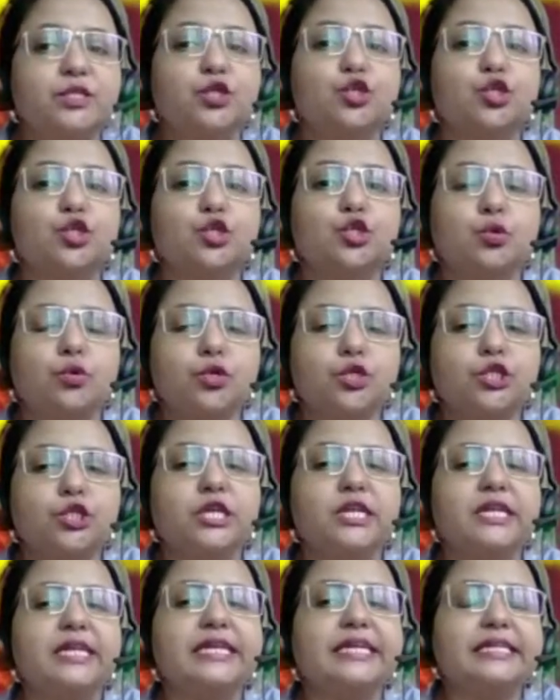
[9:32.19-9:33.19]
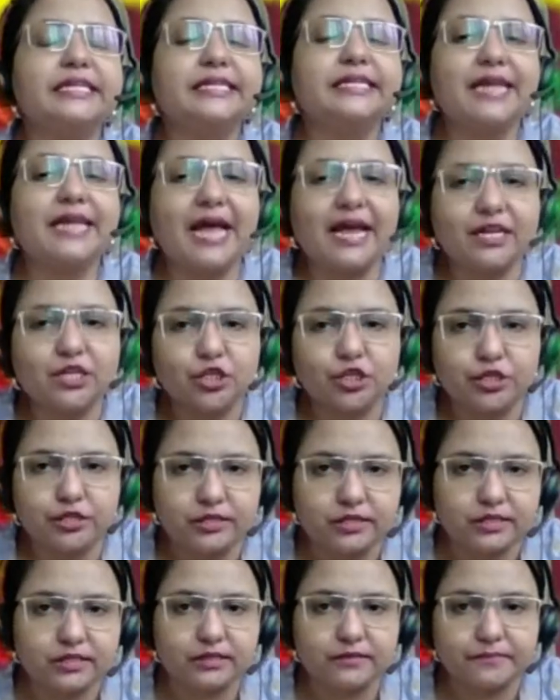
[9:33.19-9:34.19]
social
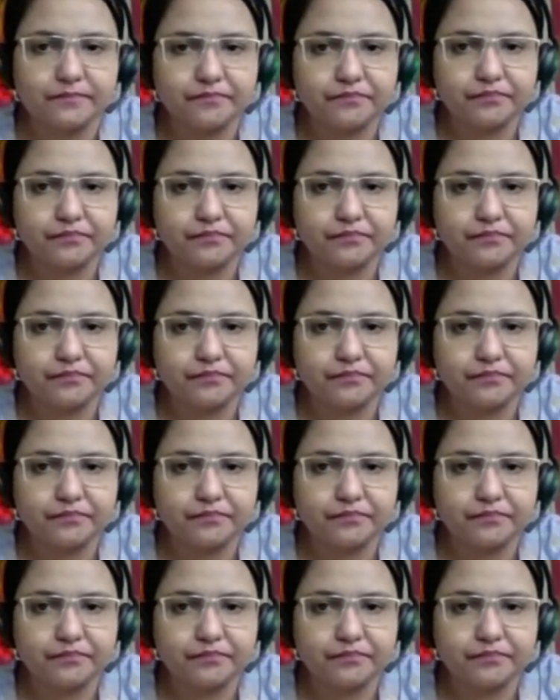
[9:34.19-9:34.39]
interactions,